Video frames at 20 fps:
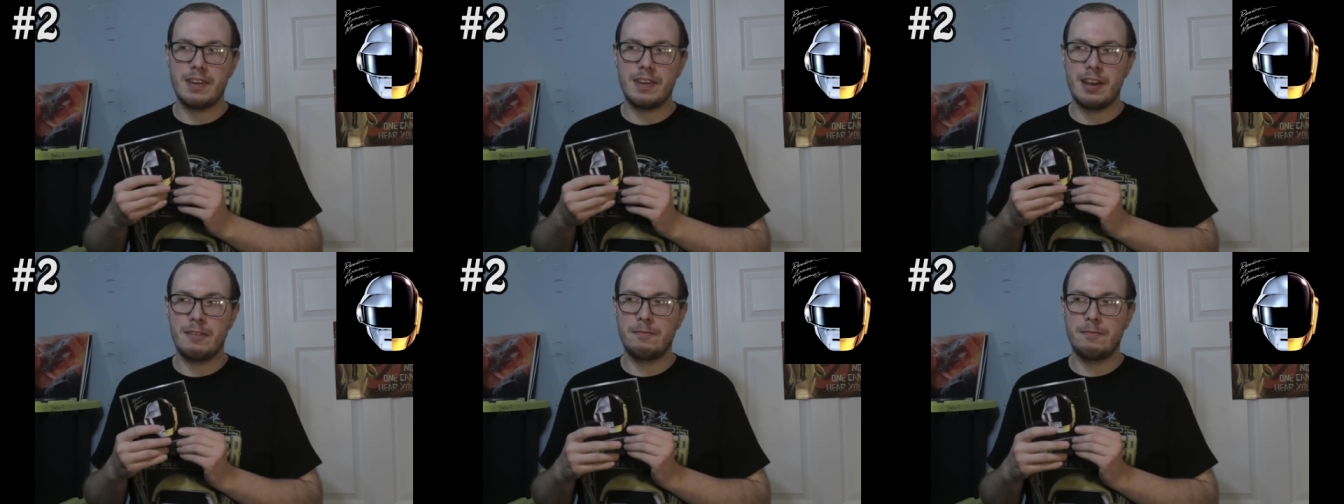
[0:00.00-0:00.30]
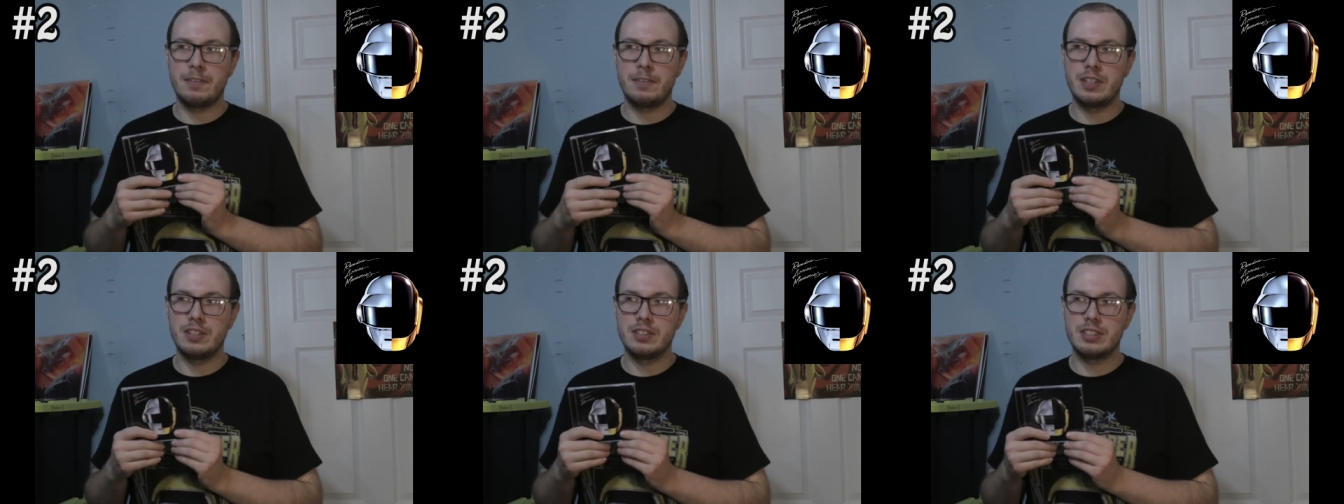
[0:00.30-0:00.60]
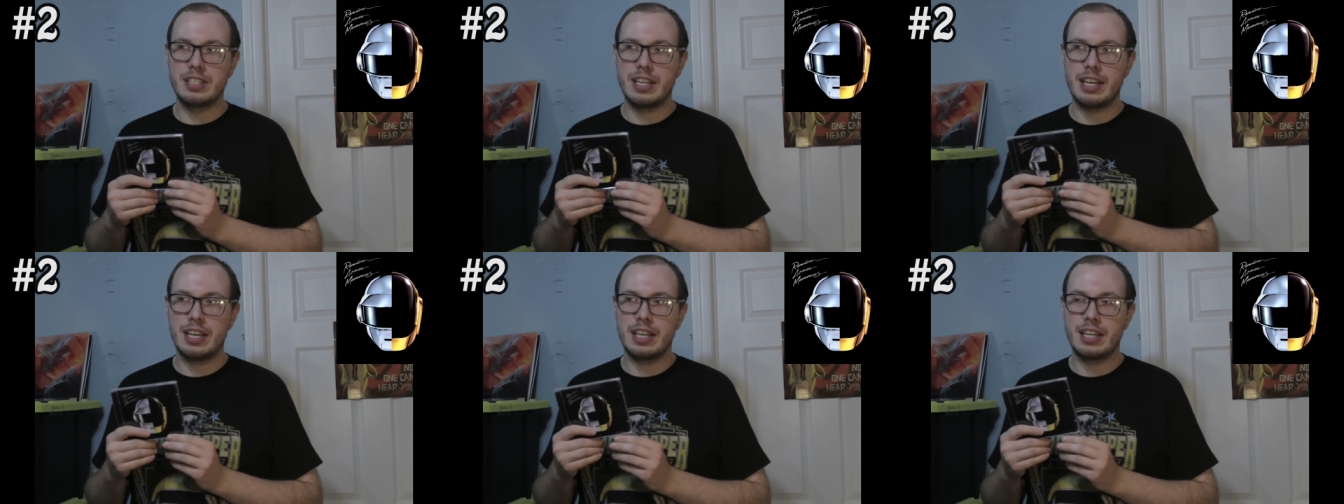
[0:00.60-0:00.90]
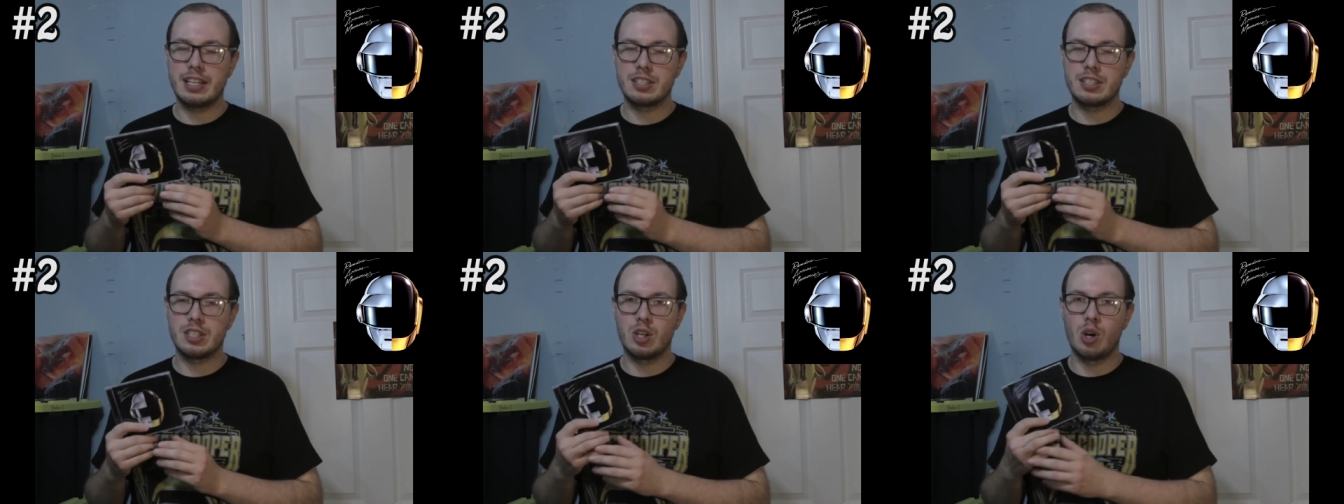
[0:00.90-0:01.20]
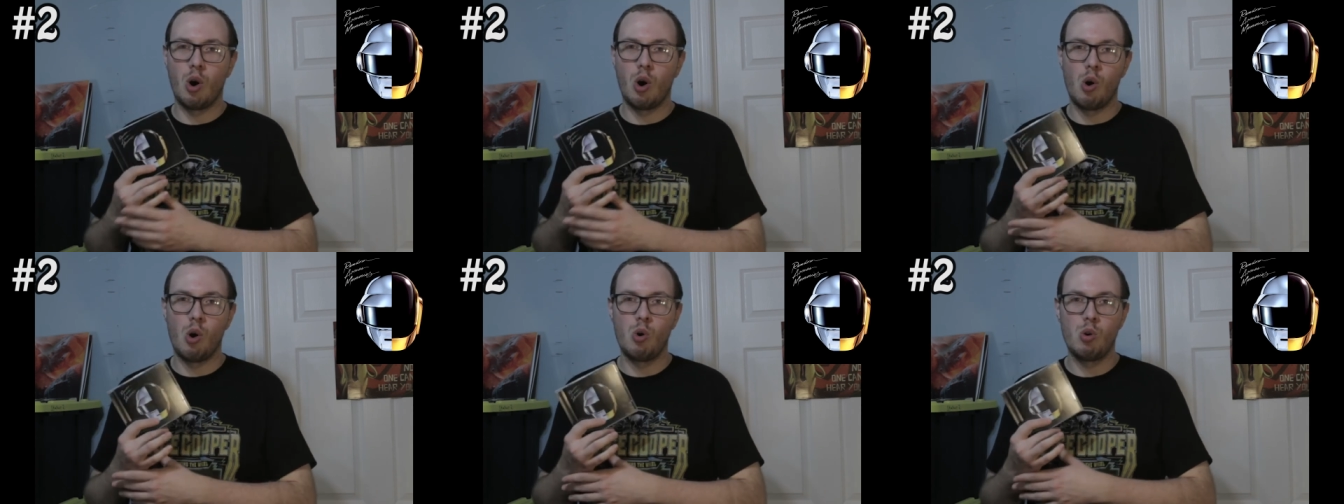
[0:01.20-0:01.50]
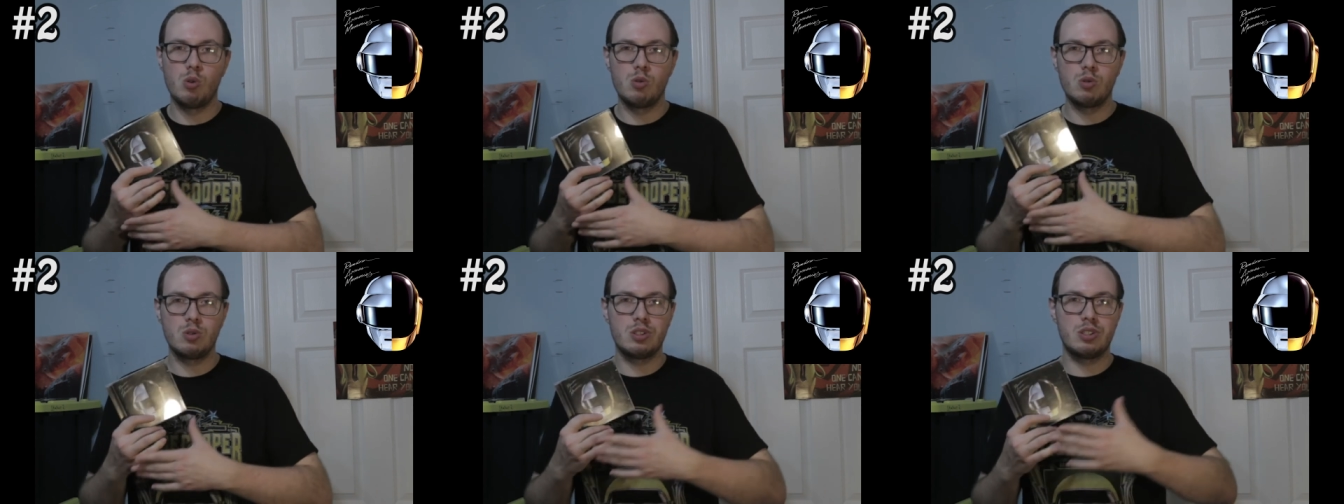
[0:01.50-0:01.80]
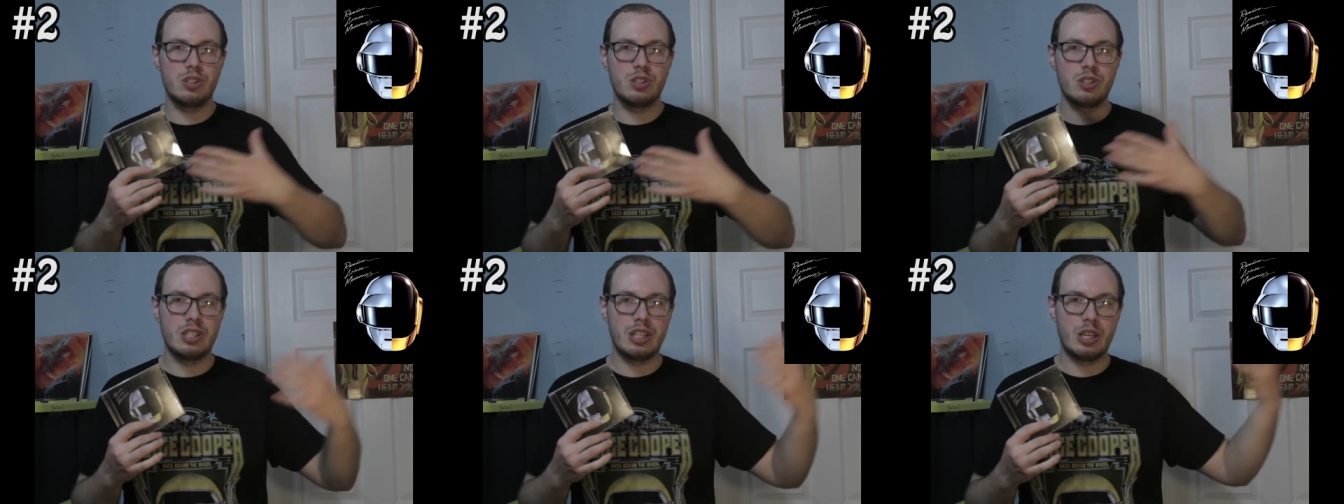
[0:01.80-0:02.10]
it feels like it's an ode
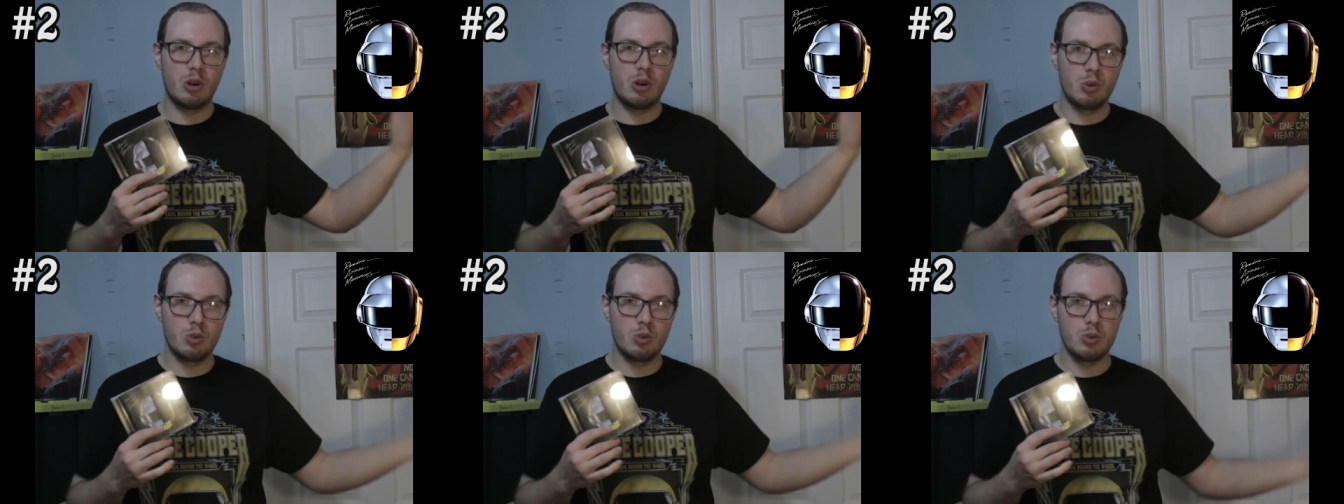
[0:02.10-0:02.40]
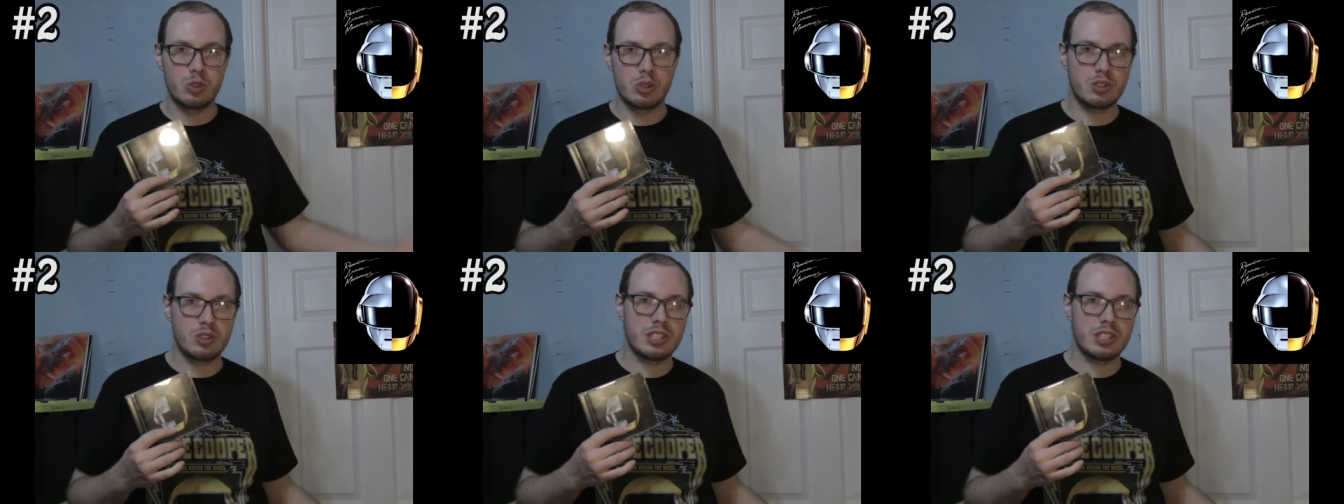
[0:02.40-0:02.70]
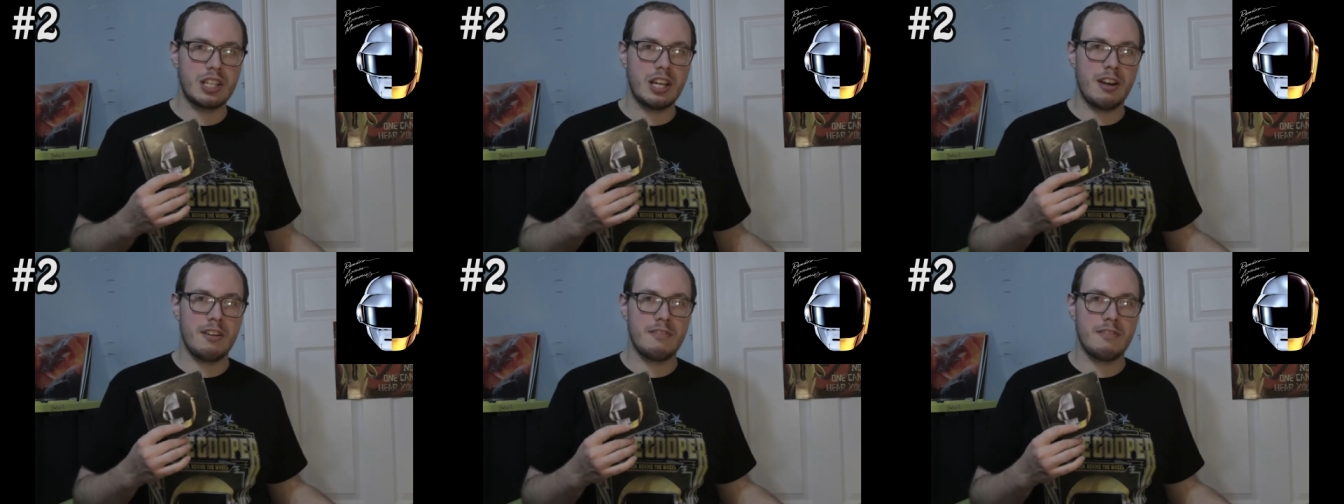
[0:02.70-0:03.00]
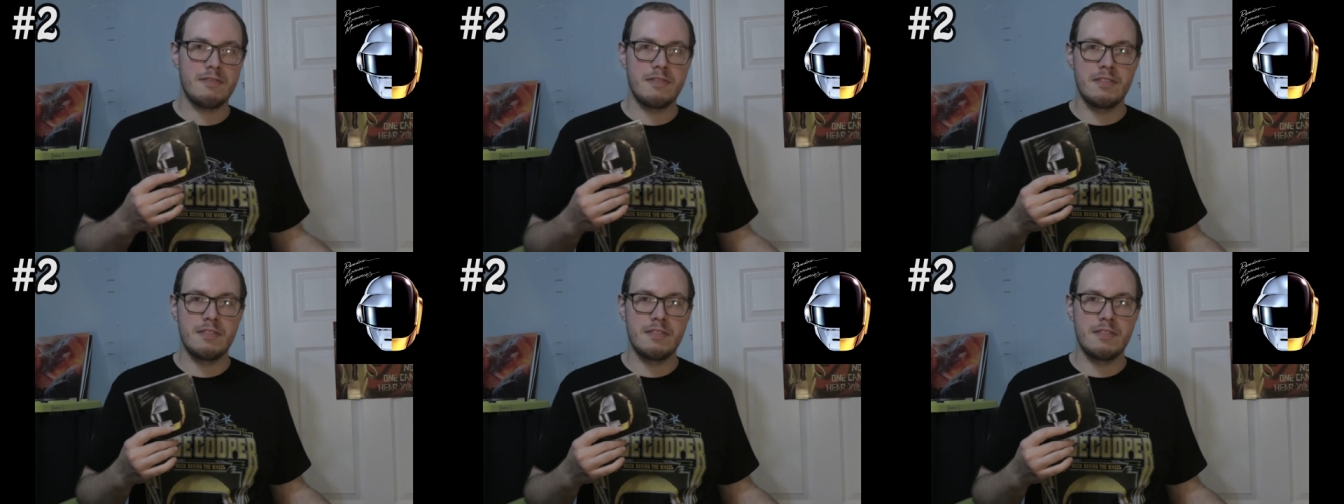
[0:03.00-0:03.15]
to the older stuff,